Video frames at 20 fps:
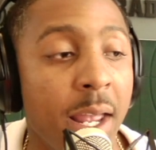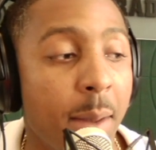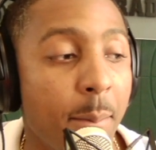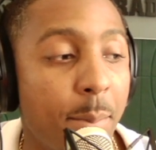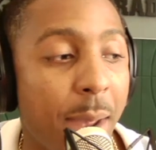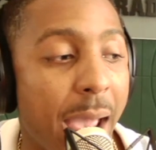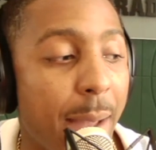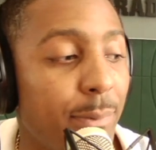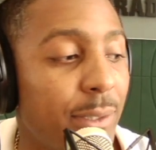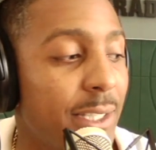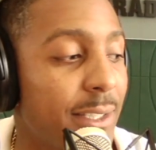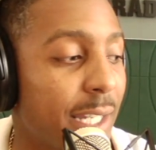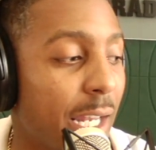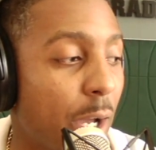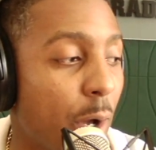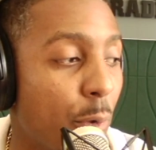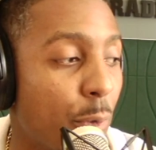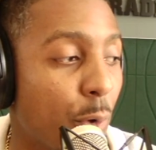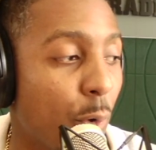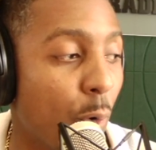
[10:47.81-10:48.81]
Baptist
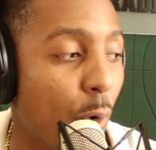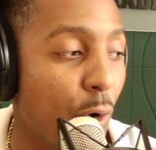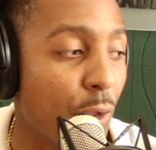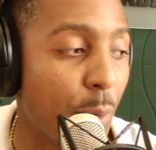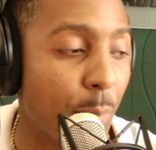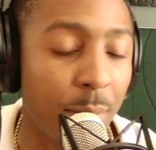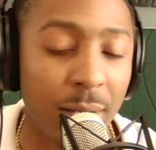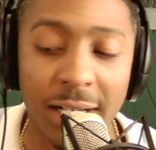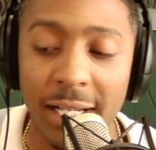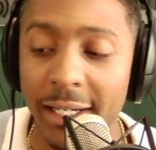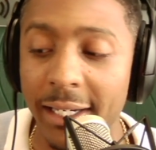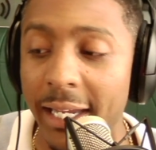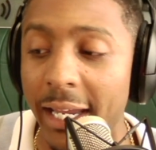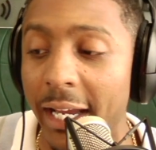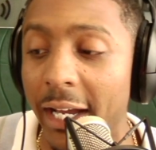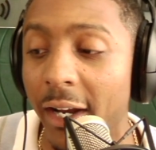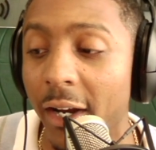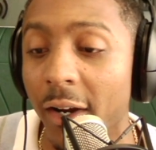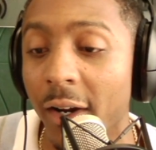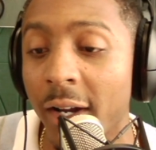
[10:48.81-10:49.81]
Health Orthopedic
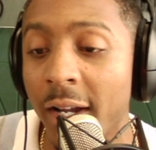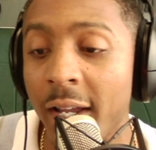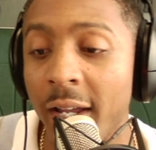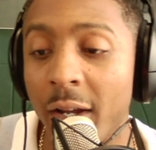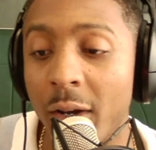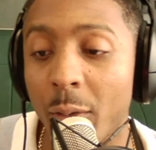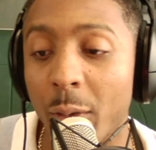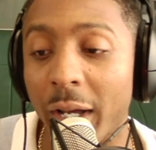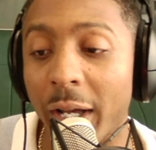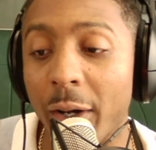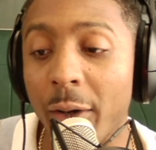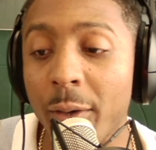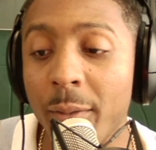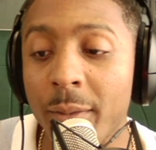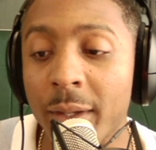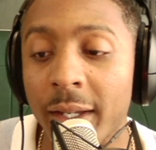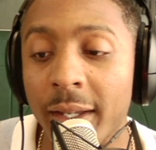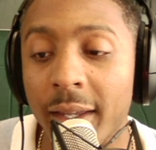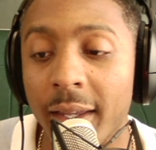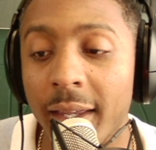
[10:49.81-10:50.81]
Care, well,
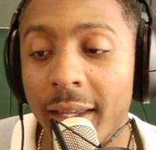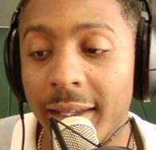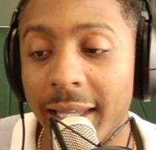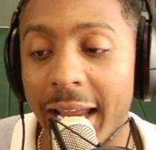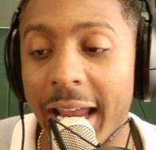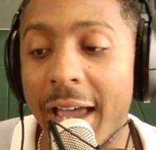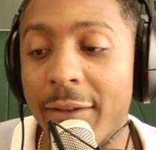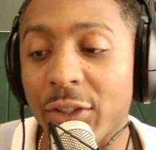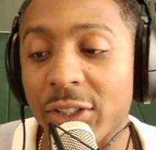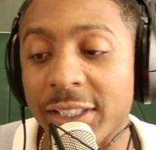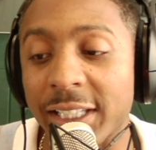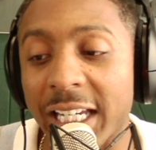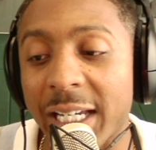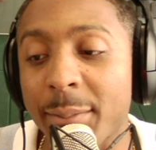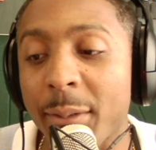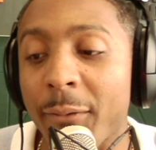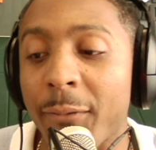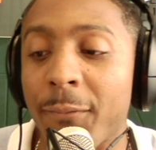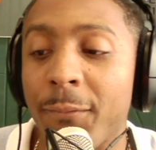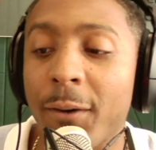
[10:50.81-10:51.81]
they have a team
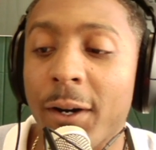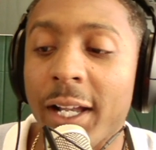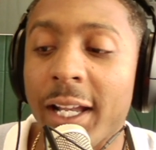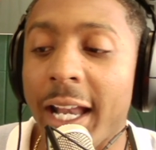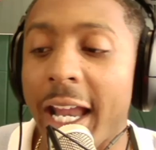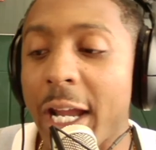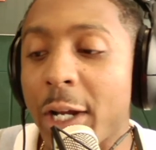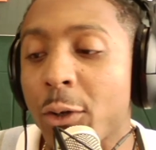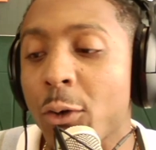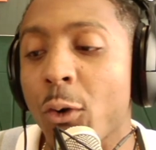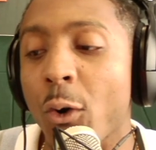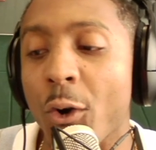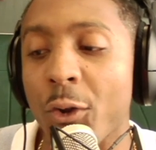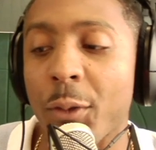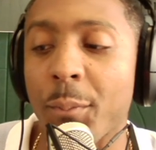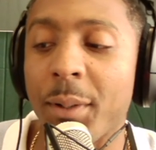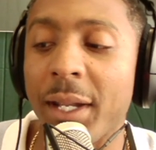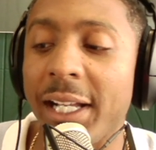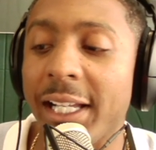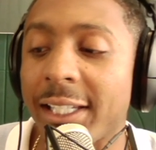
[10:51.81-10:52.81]
of foot and ankle
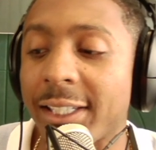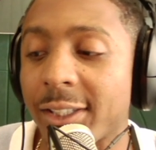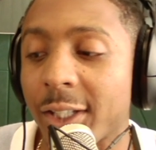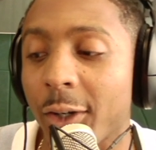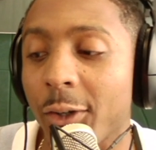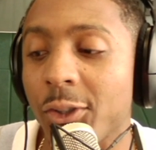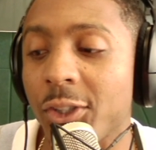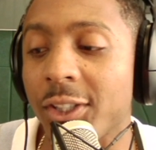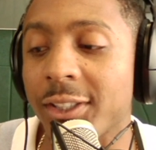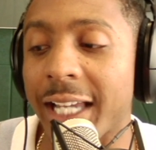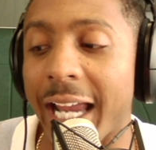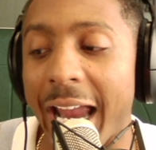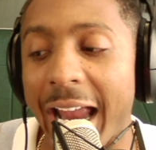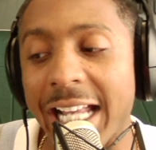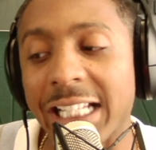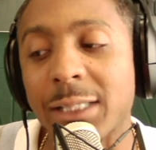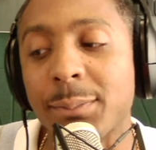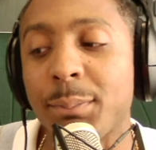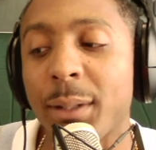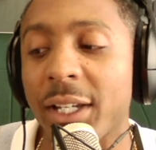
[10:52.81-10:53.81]
orthopedic surgeons
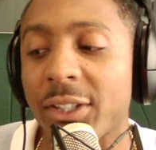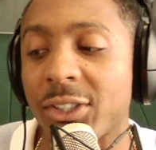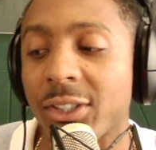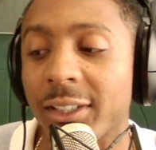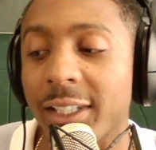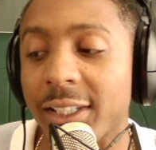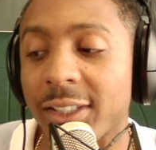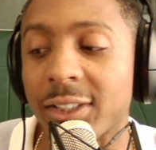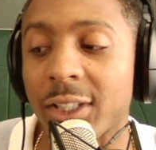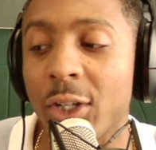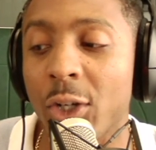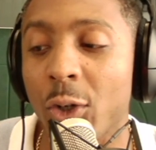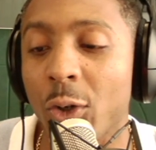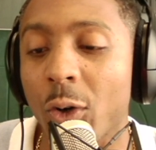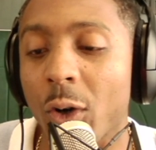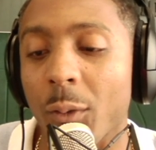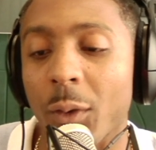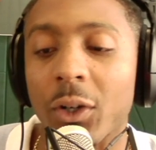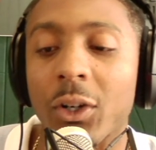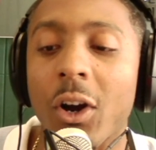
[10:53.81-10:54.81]
and specialists who
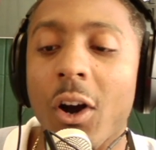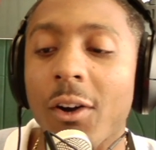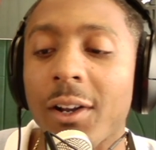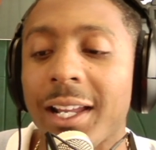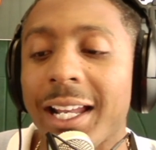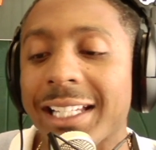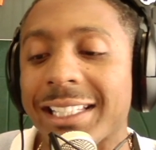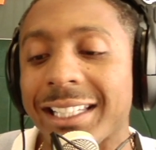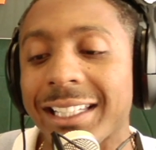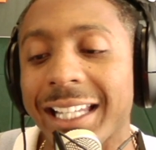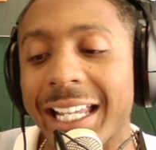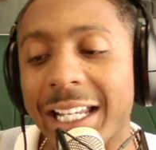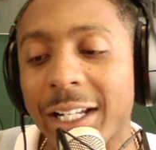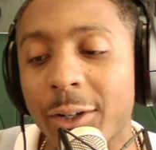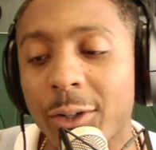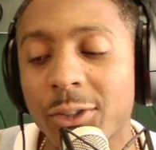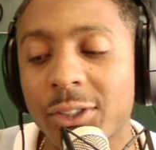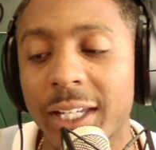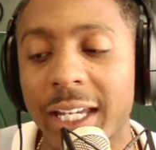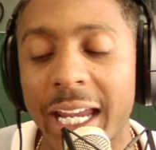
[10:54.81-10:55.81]
are regarded as
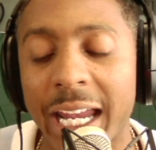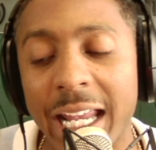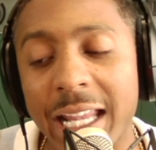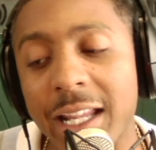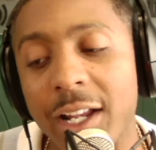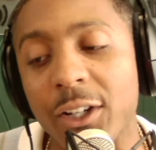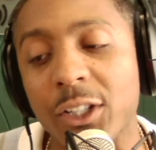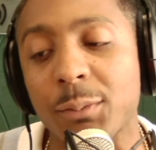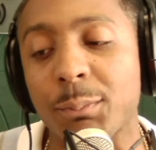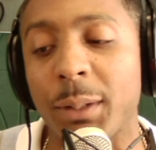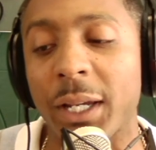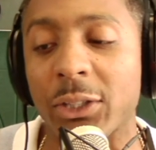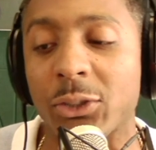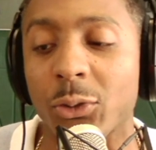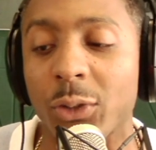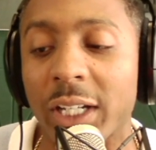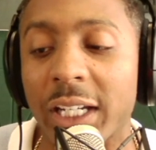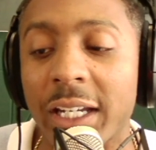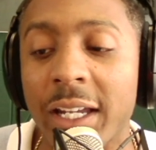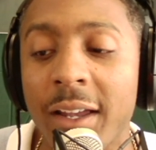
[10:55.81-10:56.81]
leaders in their
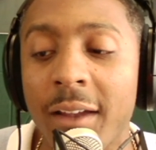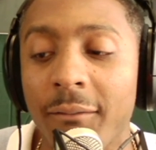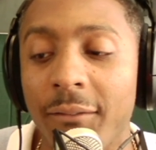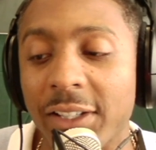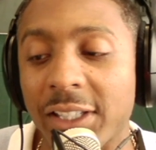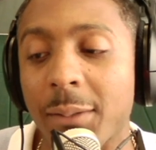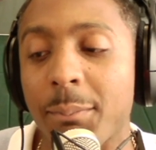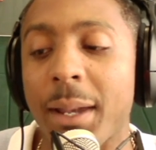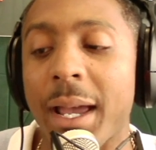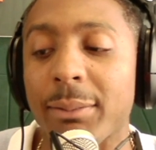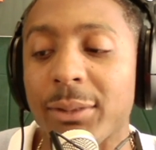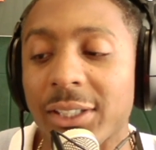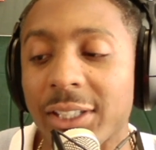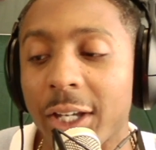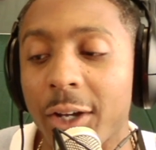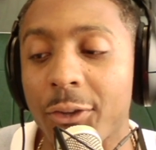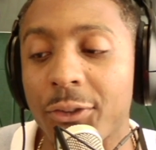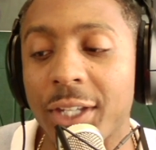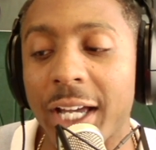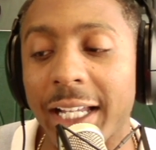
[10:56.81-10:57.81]
specialty. Visit
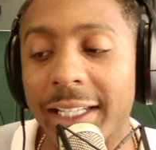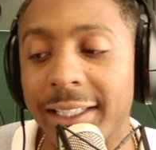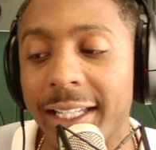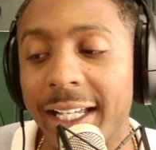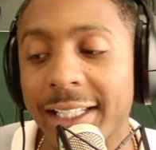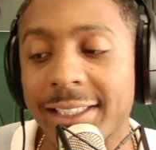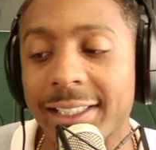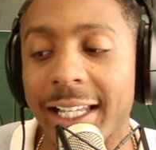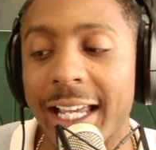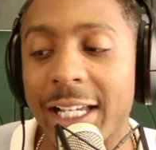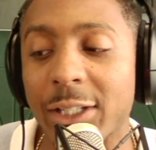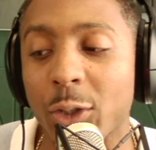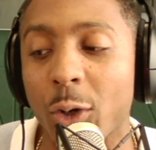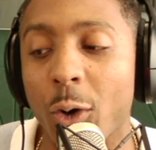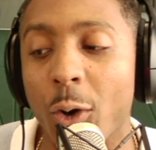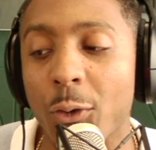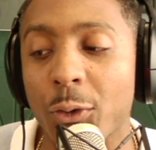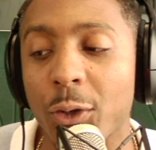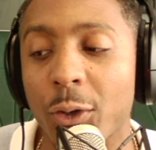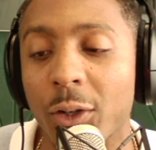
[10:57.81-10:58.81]

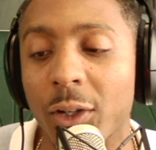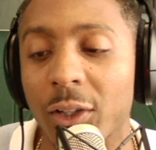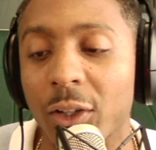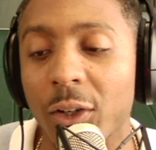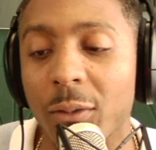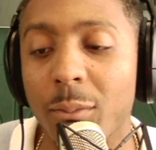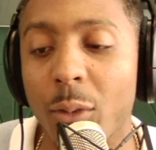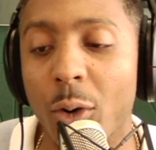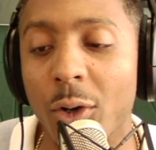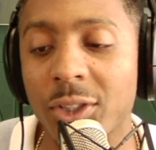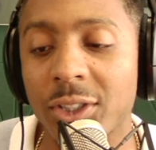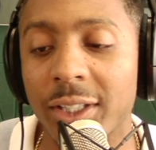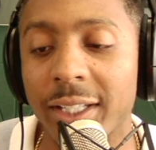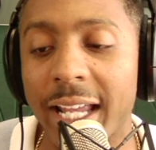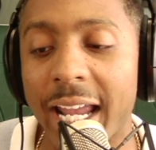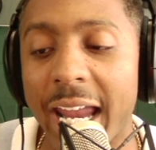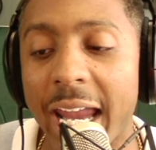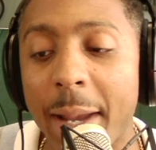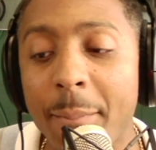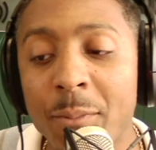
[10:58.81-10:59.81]
baptisthealth.net/ortho to learn more
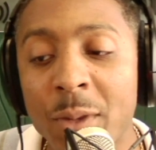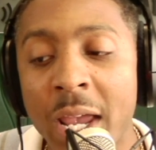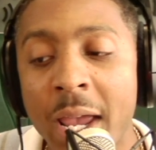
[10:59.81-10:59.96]
today.